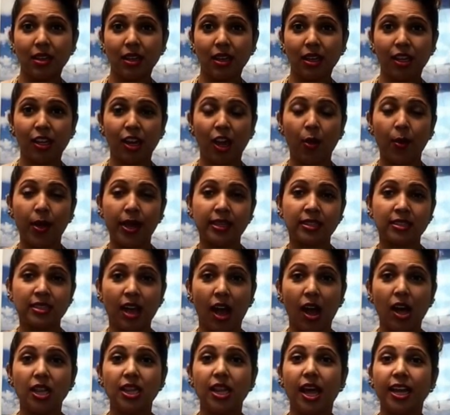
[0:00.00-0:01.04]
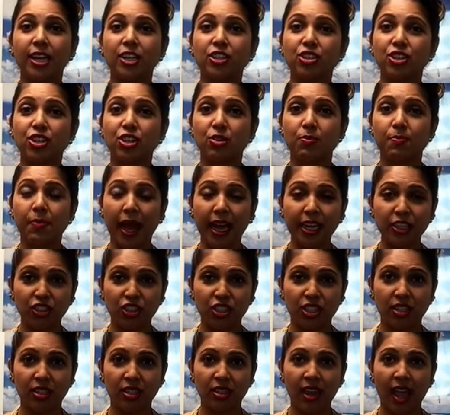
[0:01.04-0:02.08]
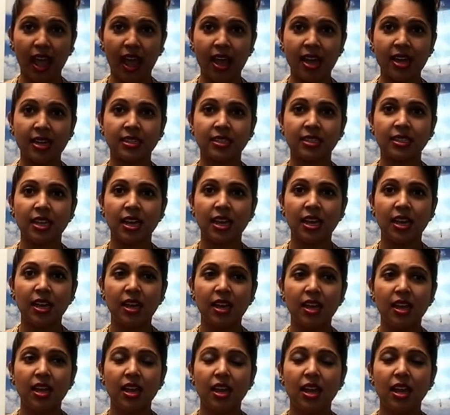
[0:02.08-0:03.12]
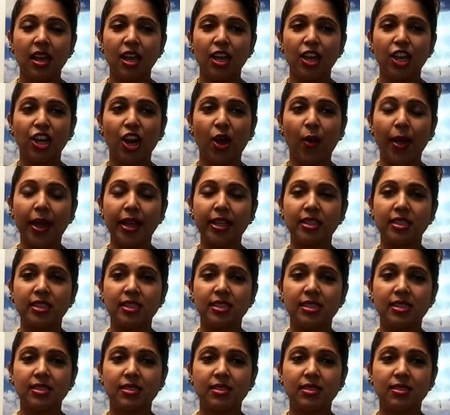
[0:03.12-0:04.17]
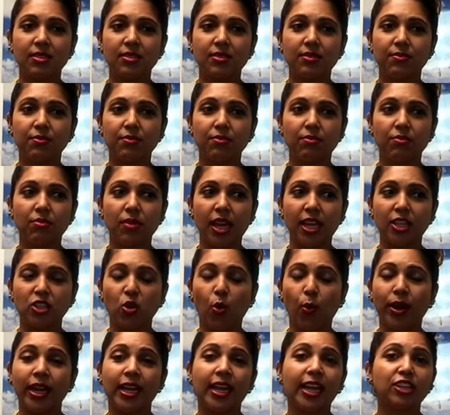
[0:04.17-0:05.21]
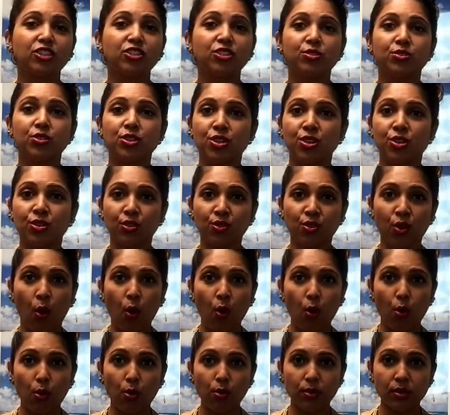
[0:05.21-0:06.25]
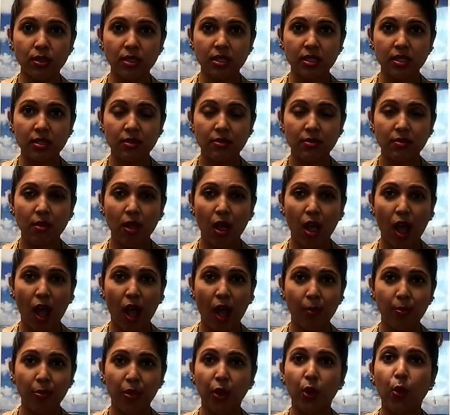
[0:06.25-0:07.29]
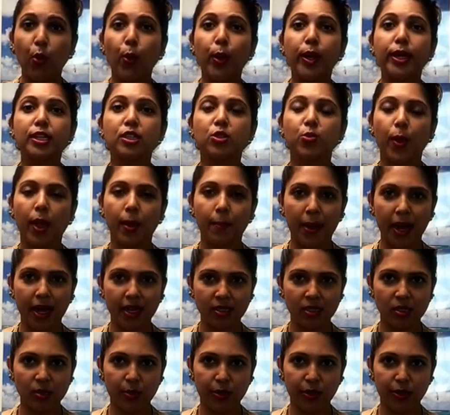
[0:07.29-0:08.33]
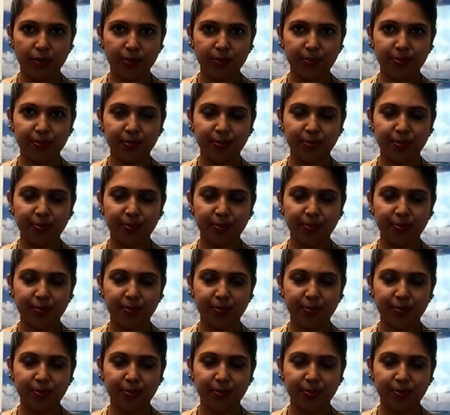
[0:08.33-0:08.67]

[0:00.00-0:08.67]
It's aligned to your passion, and it's going to get you to your goals the quickest way possible.